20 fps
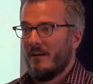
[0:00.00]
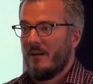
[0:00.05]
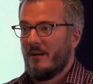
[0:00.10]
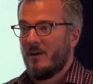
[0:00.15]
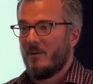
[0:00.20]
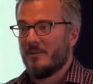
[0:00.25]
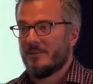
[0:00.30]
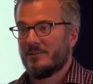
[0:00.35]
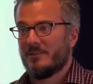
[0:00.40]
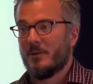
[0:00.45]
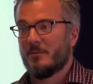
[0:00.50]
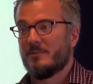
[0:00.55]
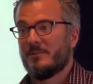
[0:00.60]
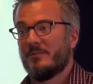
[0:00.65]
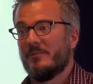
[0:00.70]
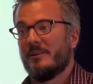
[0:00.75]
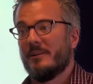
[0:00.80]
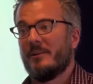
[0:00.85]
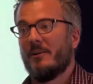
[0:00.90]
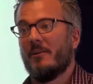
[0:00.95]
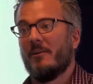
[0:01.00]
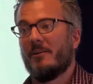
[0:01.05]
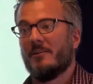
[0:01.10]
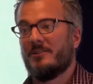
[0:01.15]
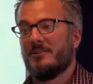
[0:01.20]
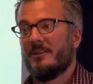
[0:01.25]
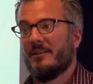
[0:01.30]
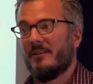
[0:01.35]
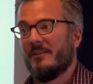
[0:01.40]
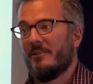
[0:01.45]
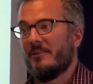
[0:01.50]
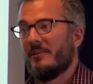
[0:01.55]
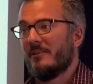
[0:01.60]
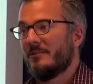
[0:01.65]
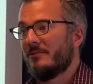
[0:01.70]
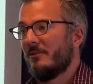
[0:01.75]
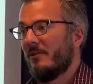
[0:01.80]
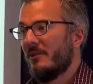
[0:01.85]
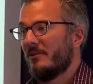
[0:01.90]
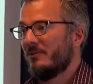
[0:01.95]
Um, in terms of encouraging good
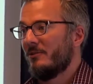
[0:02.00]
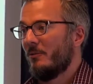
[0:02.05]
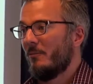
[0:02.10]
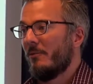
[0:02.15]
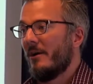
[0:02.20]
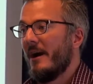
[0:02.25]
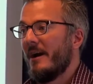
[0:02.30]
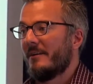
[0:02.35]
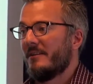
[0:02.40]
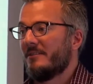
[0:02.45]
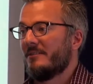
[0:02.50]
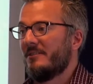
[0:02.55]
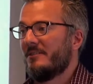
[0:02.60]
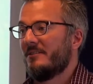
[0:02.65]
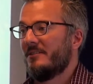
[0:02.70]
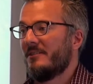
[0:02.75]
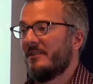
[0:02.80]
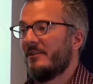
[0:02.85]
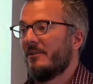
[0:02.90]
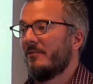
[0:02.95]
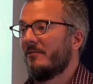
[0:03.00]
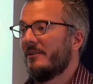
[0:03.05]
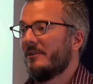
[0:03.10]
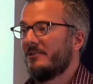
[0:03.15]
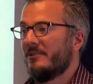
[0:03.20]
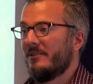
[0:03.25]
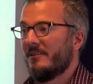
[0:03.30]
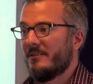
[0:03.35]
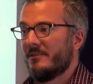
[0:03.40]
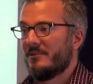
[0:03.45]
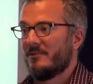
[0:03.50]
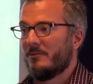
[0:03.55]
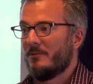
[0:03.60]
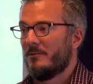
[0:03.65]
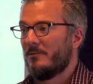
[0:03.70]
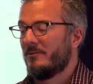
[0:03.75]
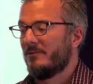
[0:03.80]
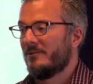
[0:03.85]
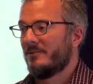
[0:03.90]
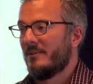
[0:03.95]
instructional practices and intervention in
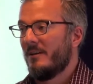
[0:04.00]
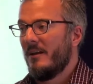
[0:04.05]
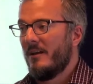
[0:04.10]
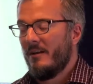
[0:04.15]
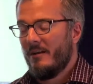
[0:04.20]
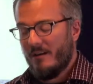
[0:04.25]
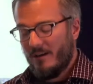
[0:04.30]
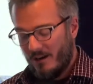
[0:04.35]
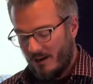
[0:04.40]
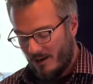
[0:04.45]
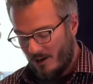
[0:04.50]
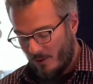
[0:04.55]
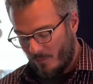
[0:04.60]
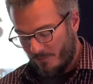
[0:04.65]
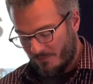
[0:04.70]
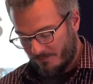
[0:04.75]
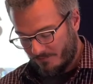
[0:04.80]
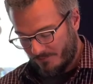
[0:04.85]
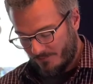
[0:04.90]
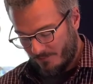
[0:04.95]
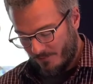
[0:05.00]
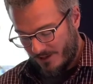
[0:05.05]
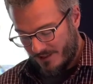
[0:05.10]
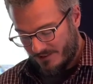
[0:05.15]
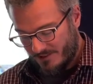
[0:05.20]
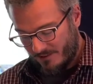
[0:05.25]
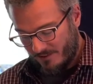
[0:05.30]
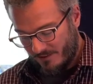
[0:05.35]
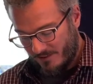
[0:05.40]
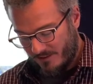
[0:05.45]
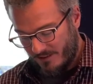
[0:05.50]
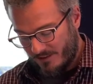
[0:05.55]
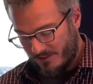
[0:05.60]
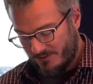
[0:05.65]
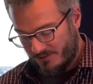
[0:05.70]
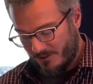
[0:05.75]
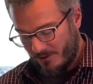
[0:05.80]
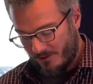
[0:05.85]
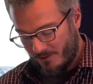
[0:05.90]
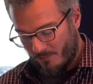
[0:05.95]
schools. Um, recently,
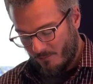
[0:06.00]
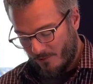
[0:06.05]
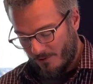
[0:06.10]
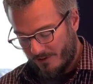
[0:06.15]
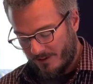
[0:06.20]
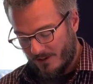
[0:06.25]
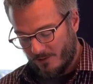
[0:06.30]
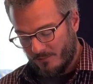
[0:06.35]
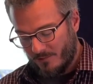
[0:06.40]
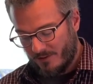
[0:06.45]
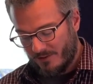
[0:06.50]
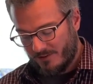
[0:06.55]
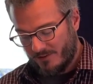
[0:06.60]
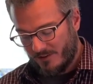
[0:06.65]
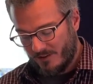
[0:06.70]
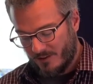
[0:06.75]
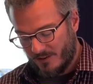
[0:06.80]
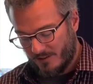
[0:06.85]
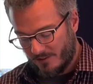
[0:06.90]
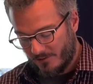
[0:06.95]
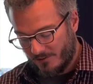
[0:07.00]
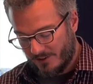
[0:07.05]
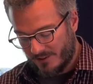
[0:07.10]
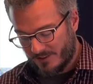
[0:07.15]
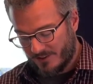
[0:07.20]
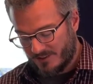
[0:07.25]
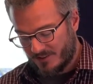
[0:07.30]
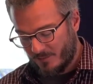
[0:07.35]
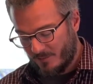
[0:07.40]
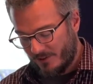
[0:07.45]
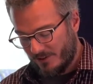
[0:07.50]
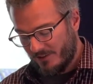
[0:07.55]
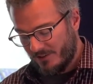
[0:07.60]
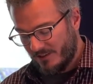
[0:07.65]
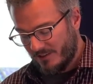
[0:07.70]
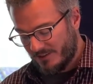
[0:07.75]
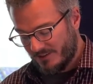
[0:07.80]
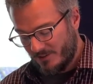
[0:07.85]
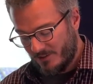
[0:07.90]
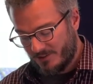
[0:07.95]
I've started working with the Learning
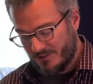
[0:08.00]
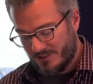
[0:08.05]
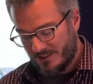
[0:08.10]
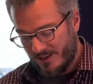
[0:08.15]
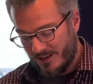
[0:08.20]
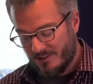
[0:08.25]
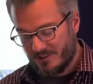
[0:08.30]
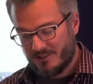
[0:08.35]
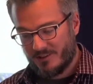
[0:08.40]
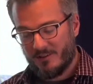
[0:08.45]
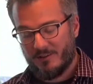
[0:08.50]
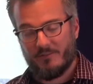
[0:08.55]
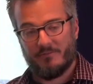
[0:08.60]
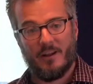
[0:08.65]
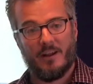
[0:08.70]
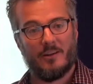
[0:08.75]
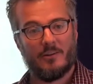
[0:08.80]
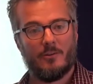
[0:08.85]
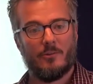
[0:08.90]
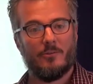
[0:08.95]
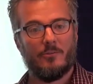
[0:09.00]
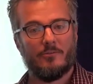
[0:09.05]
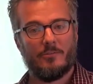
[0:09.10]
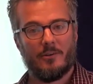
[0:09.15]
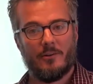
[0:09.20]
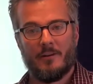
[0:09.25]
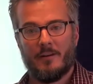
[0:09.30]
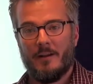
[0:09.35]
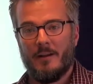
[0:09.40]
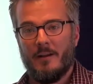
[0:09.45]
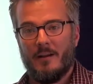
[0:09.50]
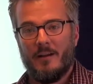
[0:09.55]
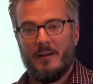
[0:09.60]
Disability Association of Vancouver.